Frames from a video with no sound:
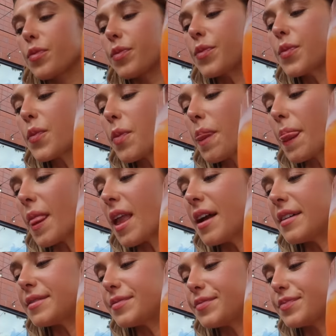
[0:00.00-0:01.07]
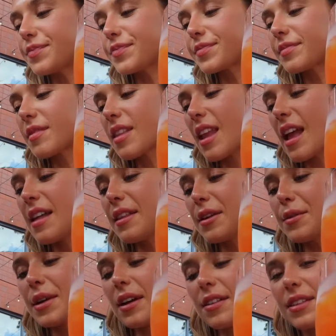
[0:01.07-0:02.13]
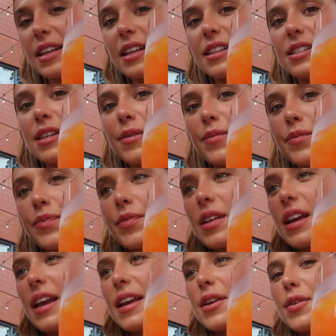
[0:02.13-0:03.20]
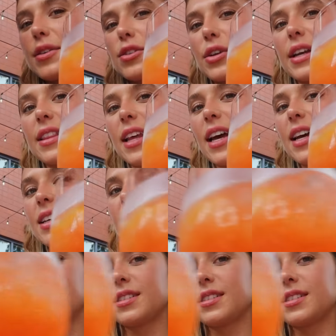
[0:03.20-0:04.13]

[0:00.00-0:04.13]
So we get our honeydews. We got these. Okay, you can drink this.